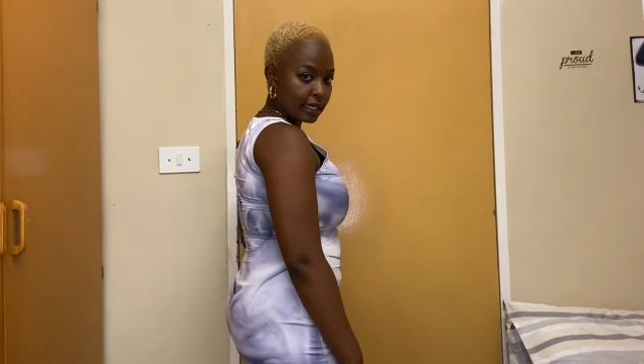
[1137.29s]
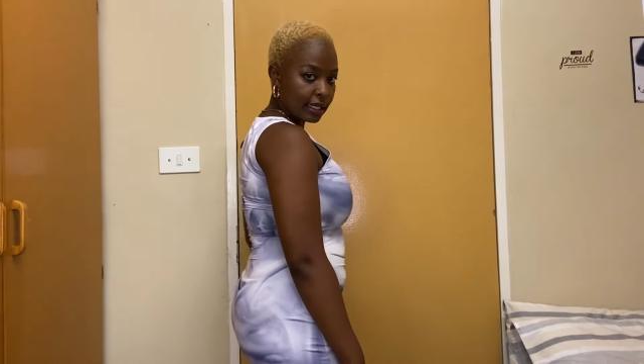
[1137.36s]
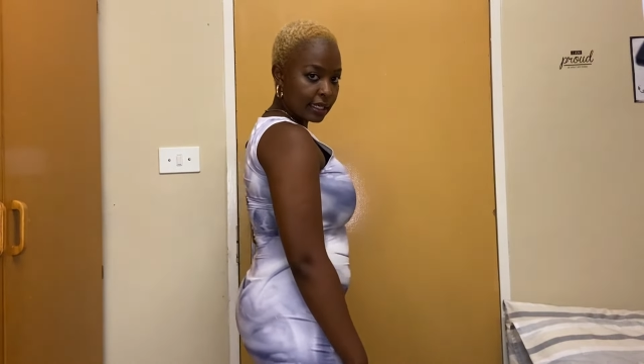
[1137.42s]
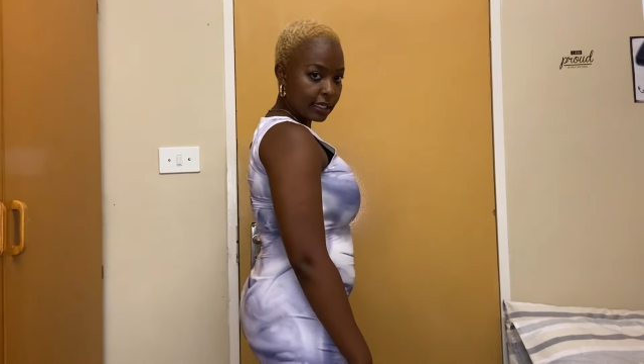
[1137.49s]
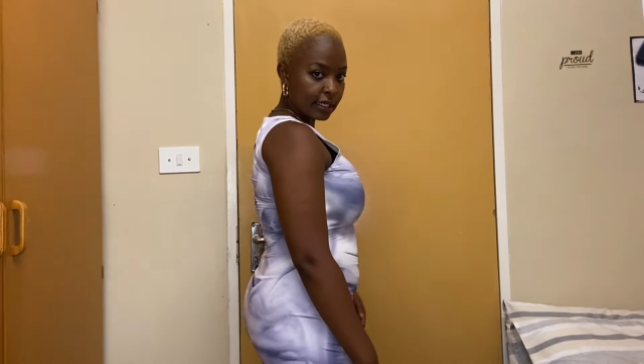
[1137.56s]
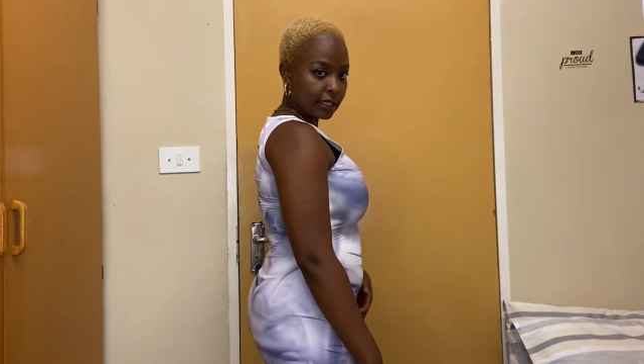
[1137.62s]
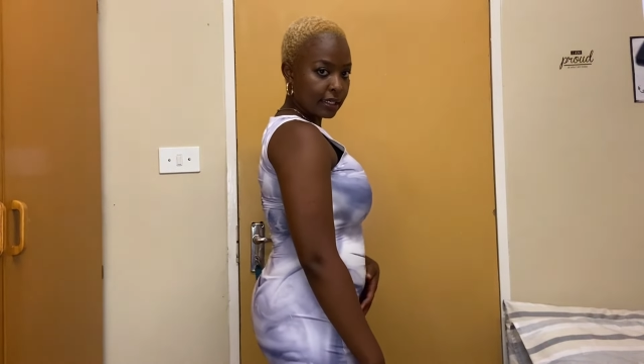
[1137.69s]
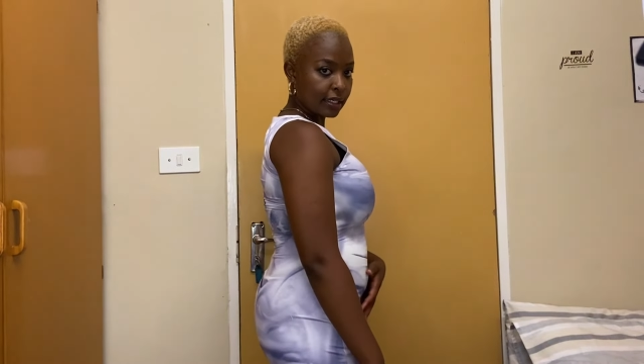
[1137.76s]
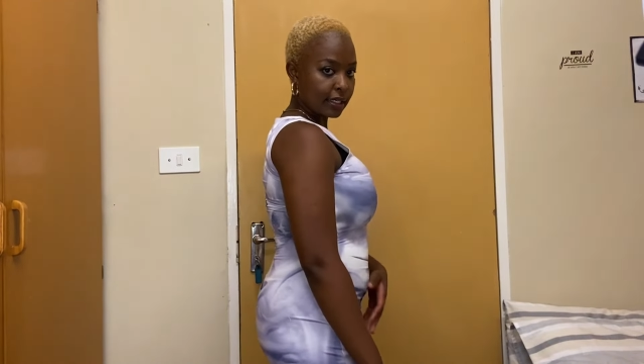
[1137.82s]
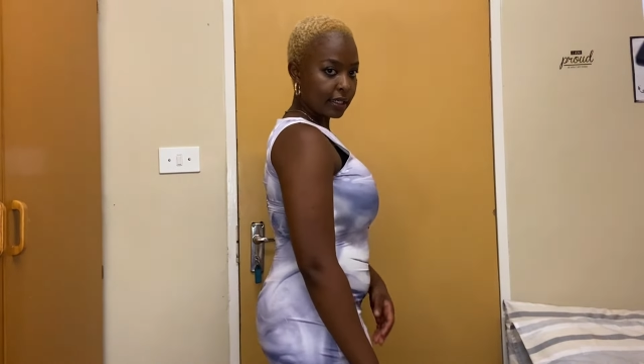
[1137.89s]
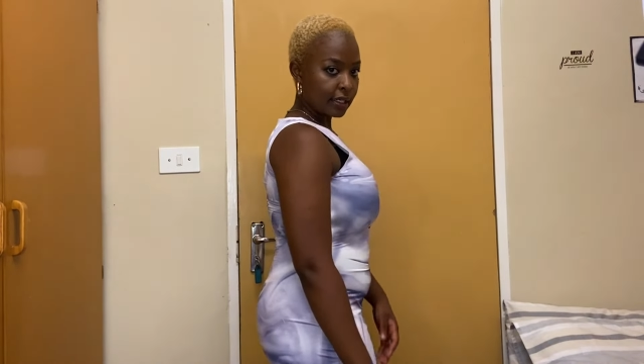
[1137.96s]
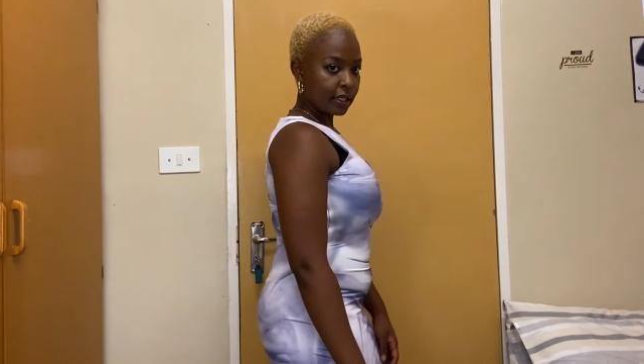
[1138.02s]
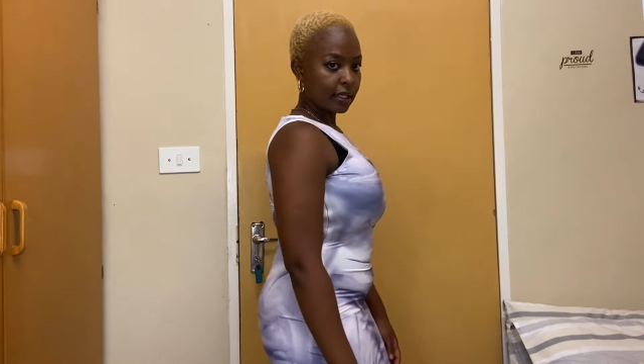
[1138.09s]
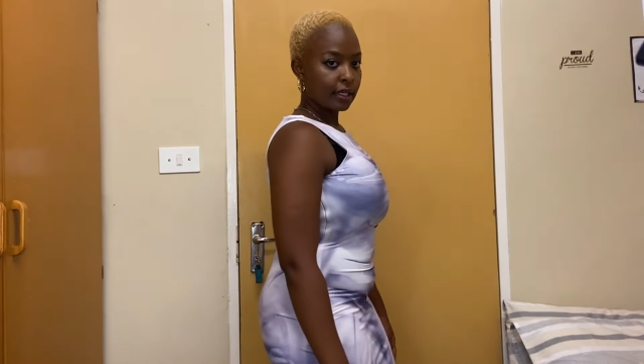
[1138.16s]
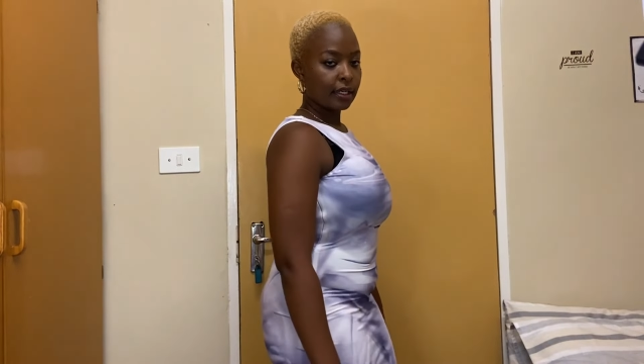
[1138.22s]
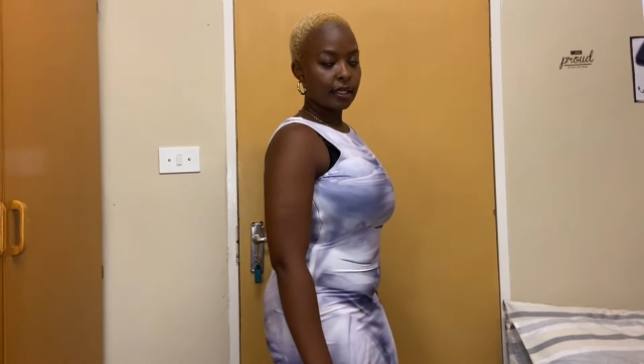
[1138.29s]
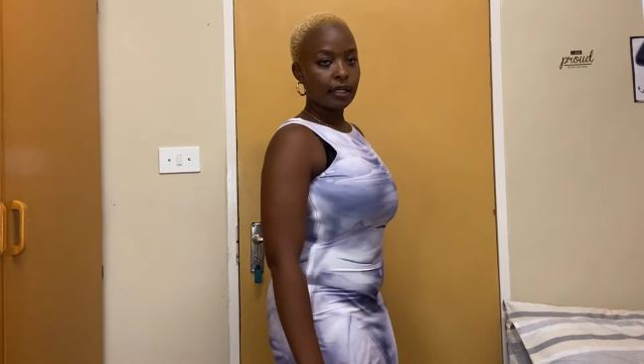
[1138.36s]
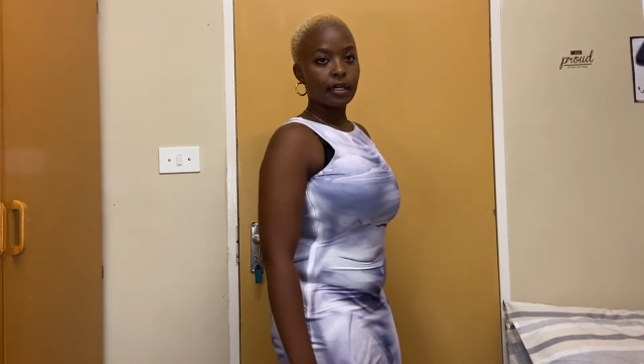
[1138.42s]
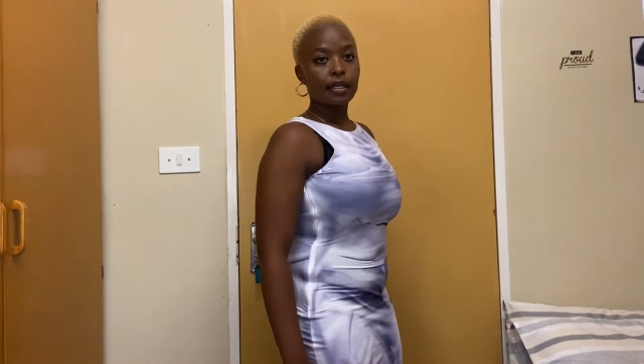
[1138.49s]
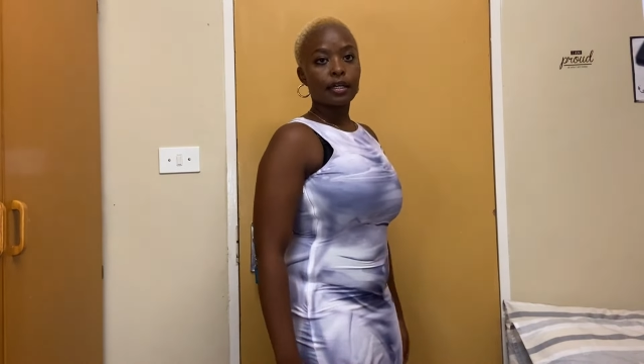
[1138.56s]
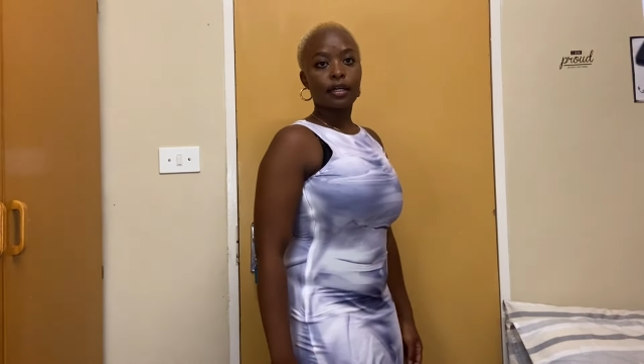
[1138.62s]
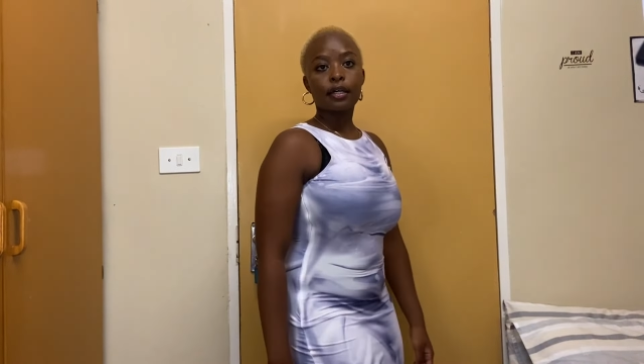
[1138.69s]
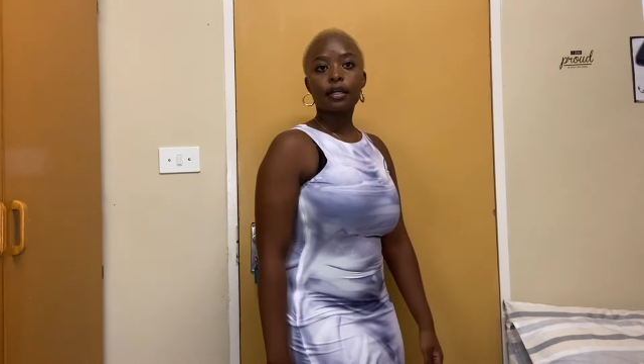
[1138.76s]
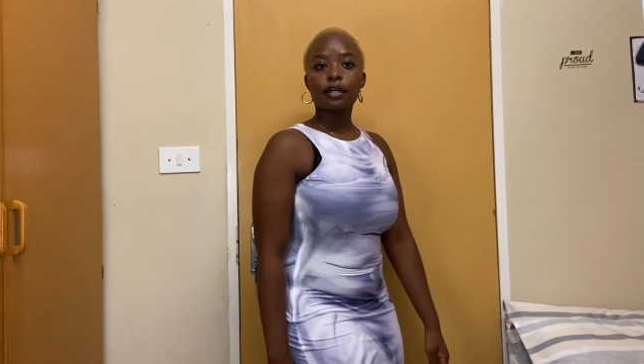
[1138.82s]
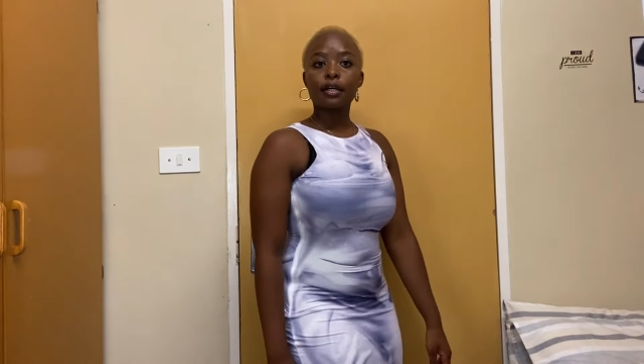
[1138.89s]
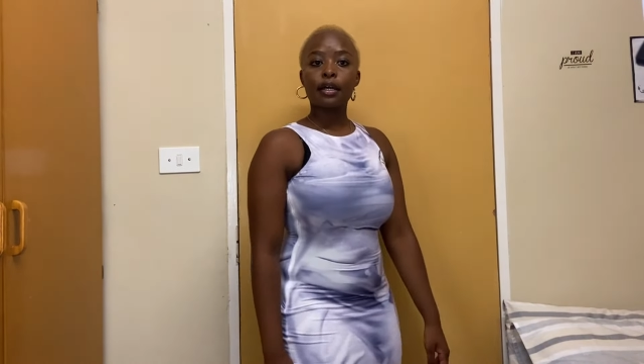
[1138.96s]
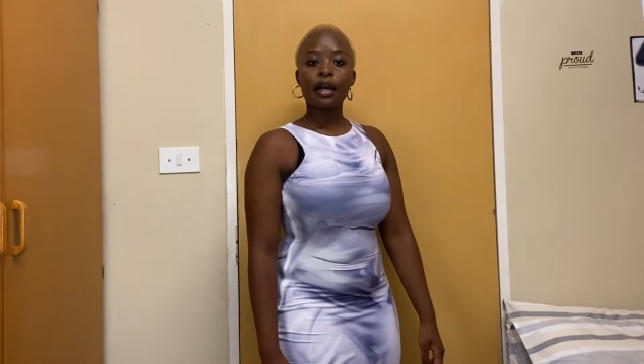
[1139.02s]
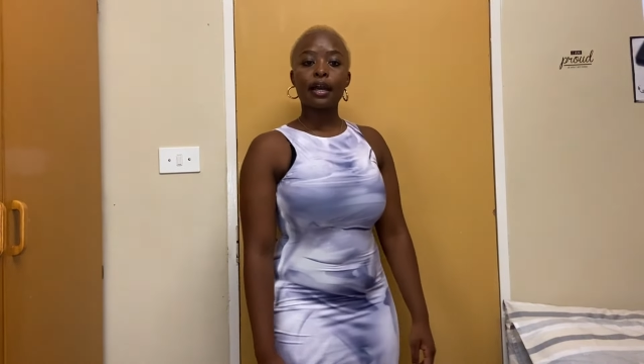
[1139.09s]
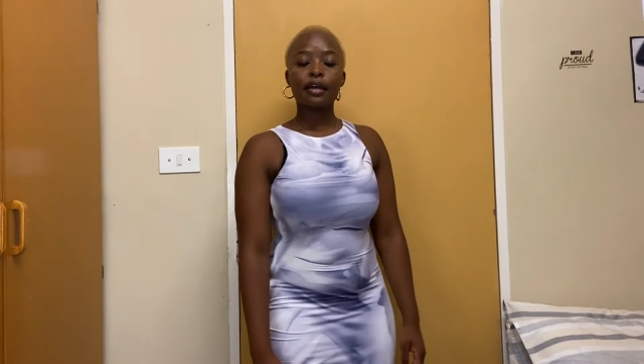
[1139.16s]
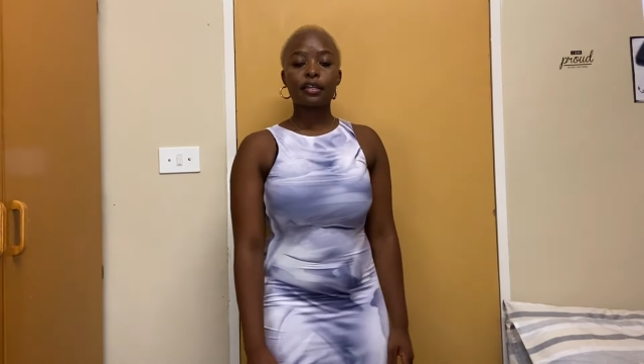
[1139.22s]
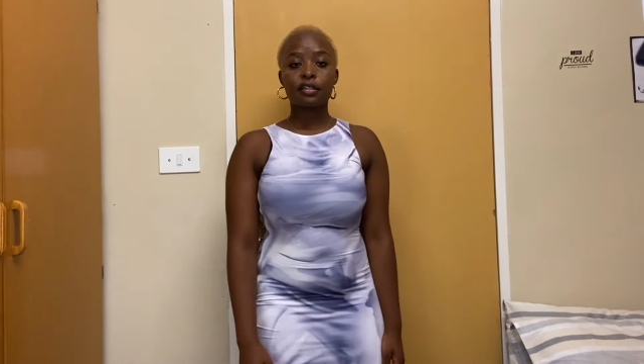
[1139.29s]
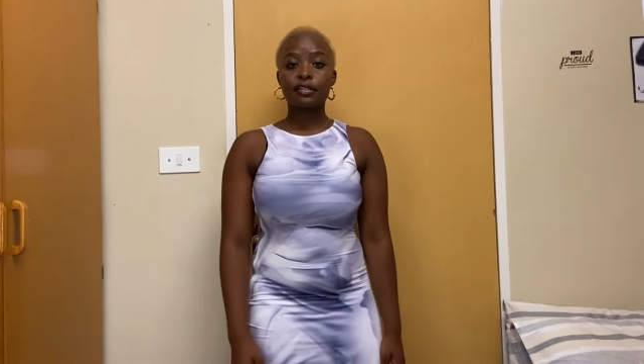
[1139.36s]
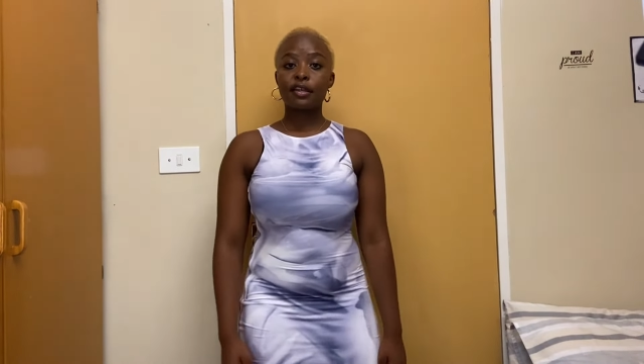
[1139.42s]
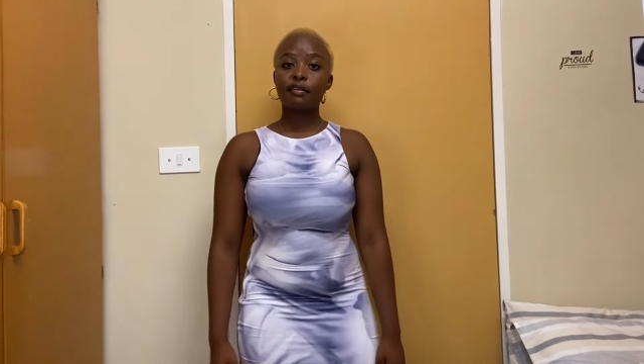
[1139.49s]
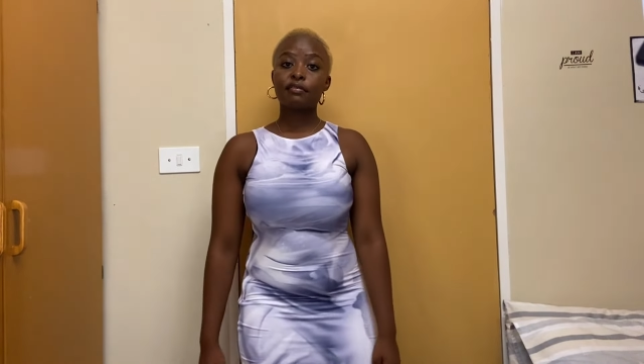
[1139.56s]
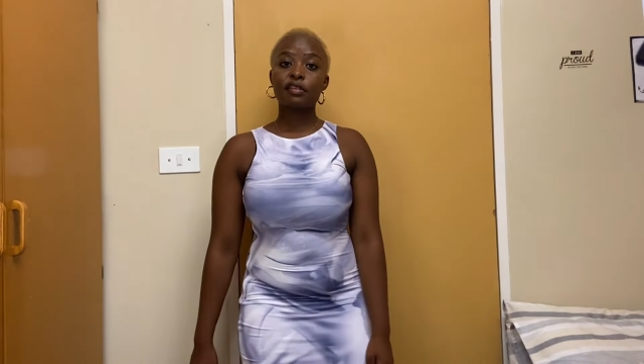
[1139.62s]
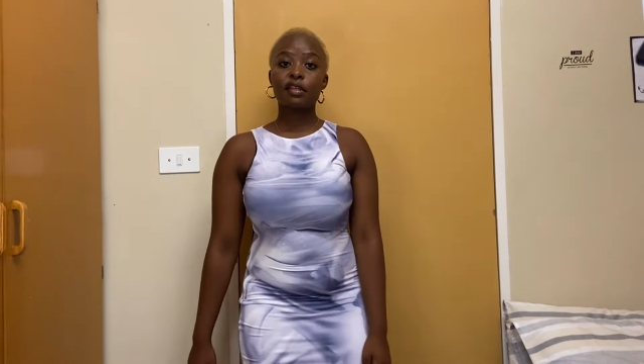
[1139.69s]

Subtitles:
like, I had a tough